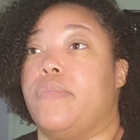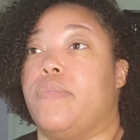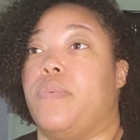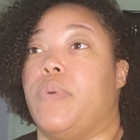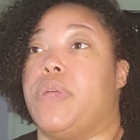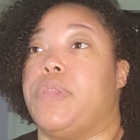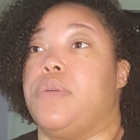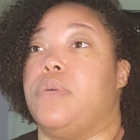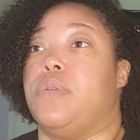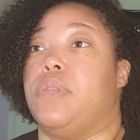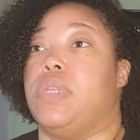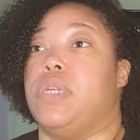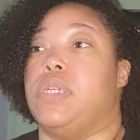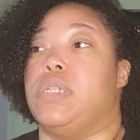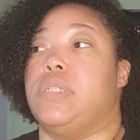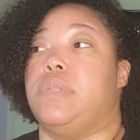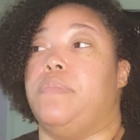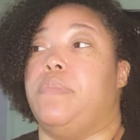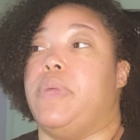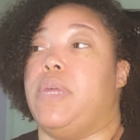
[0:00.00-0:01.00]
whether
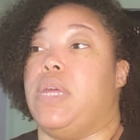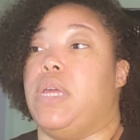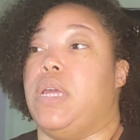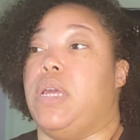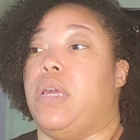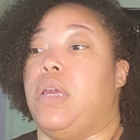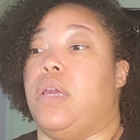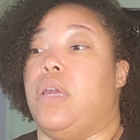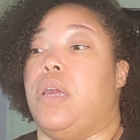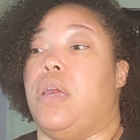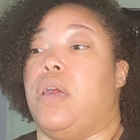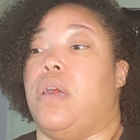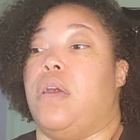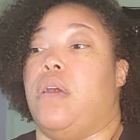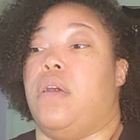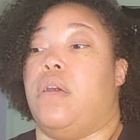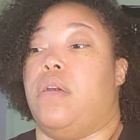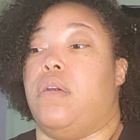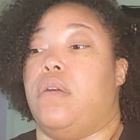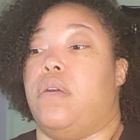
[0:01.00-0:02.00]
this be
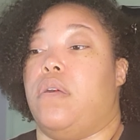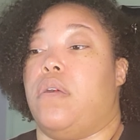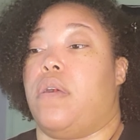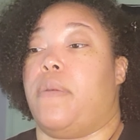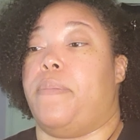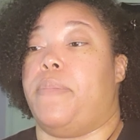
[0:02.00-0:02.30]
uh,